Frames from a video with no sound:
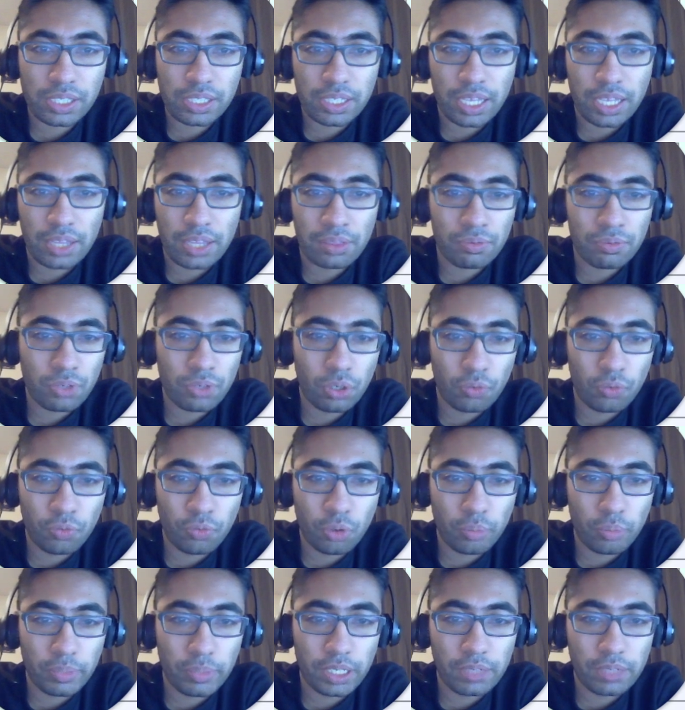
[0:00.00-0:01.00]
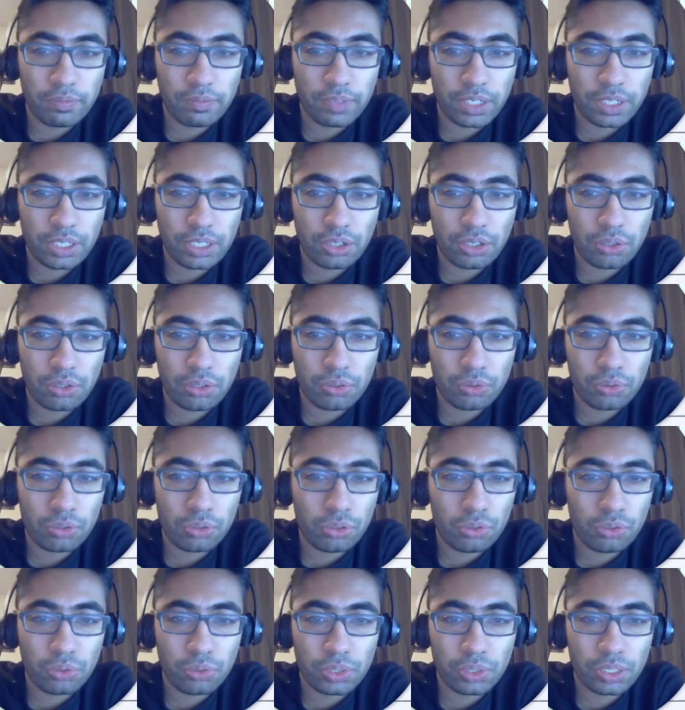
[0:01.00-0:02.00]
that 3 or 4 minute video
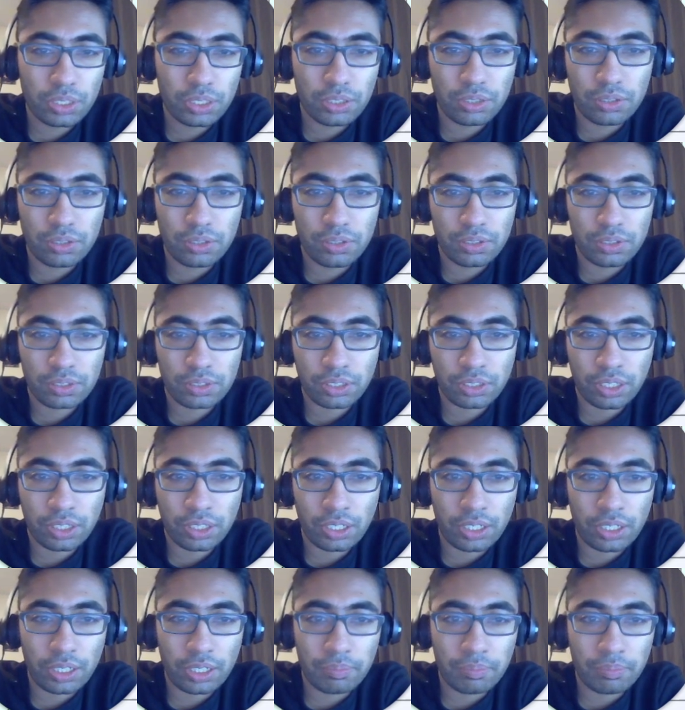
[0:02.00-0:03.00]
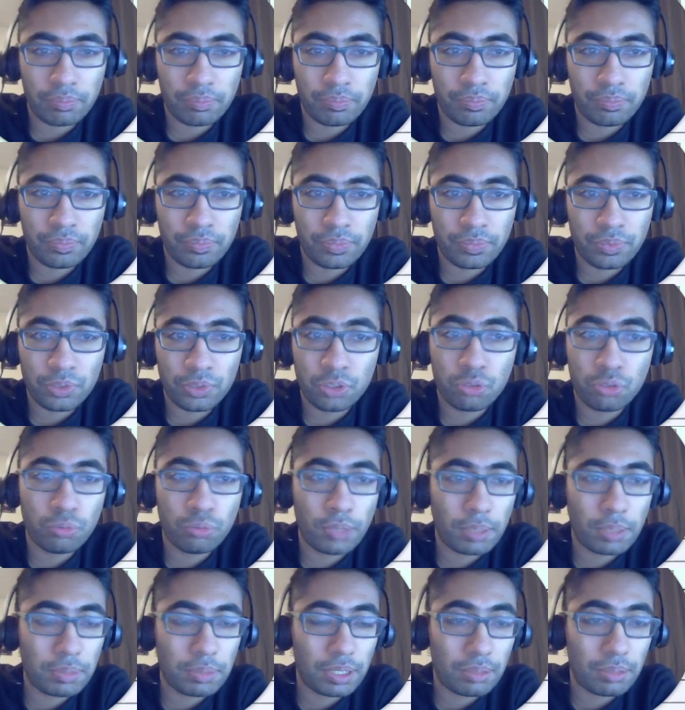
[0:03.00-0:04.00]
you can you
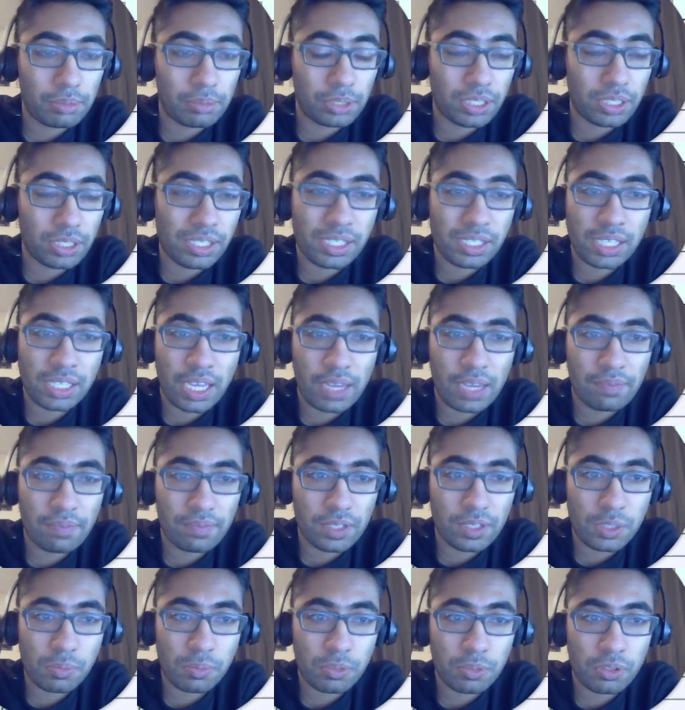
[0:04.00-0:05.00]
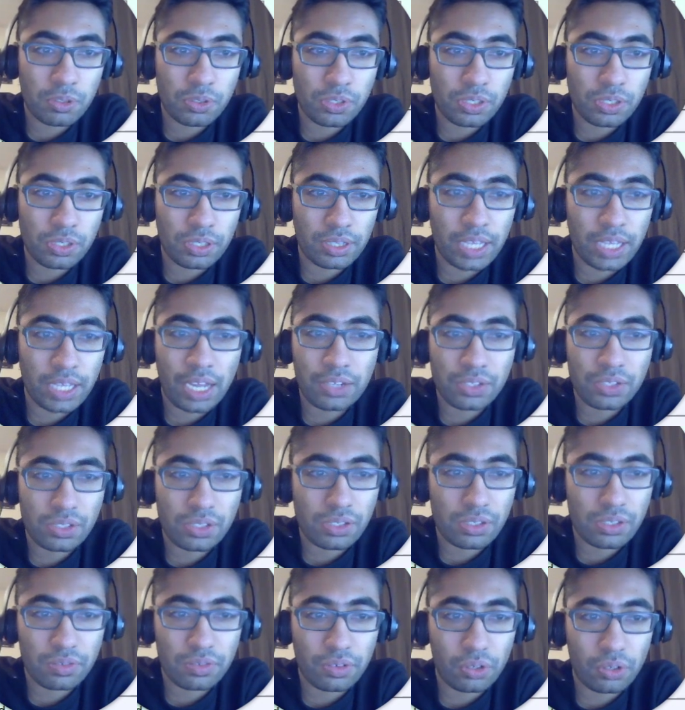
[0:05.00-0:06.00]
may be able to save this person
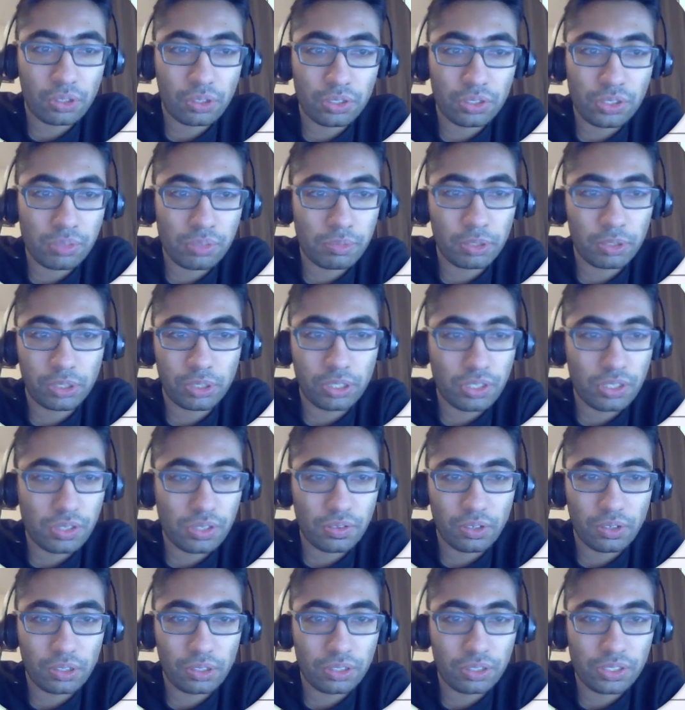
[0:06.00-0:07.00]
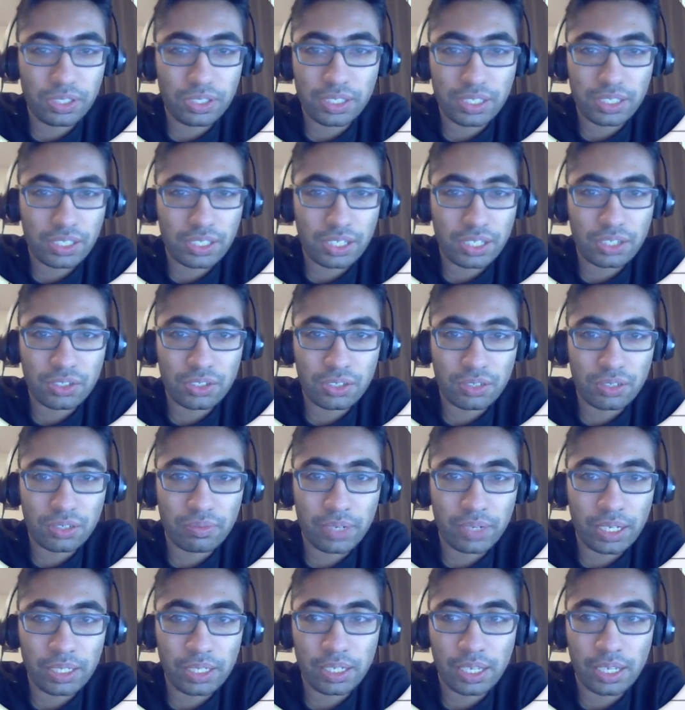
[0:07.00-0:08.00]
thousands of dollars, millions of dollars, etc.,
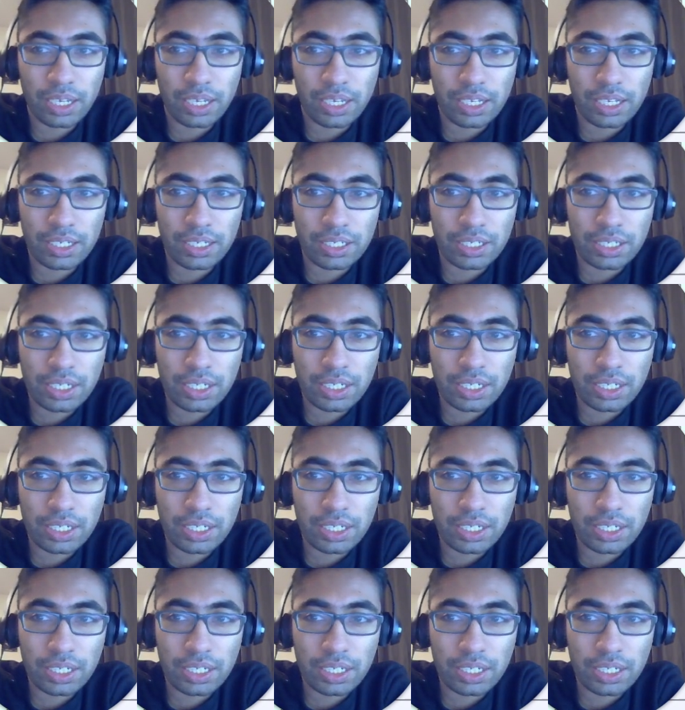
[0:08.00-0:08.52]
right? And